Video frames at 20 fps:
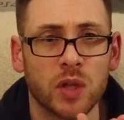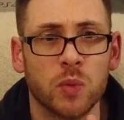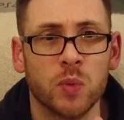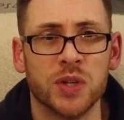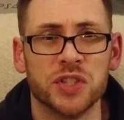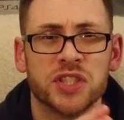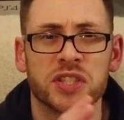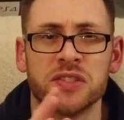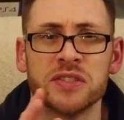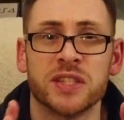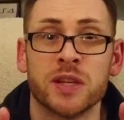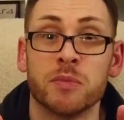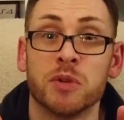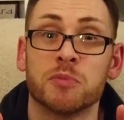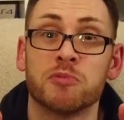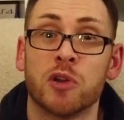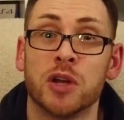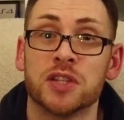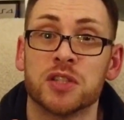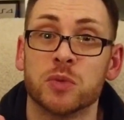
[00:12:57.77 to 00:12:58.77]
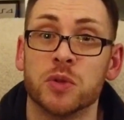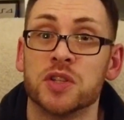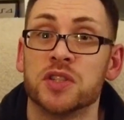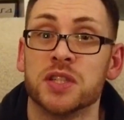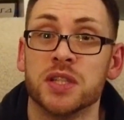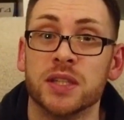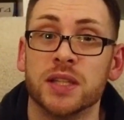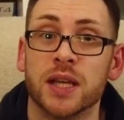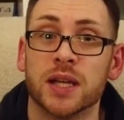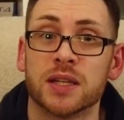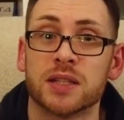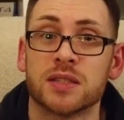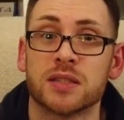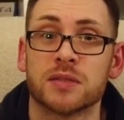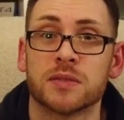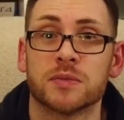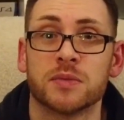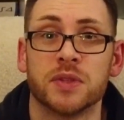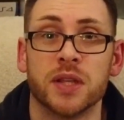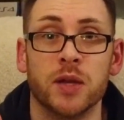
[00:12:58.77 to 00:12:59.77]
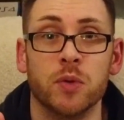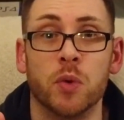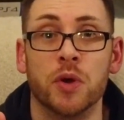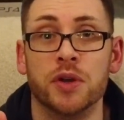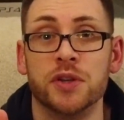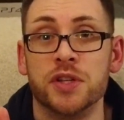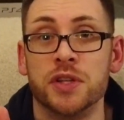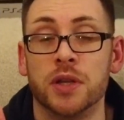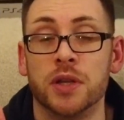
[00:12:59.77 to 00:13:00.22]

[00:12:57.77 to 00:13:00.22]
Which is a similar price to what CEX they want,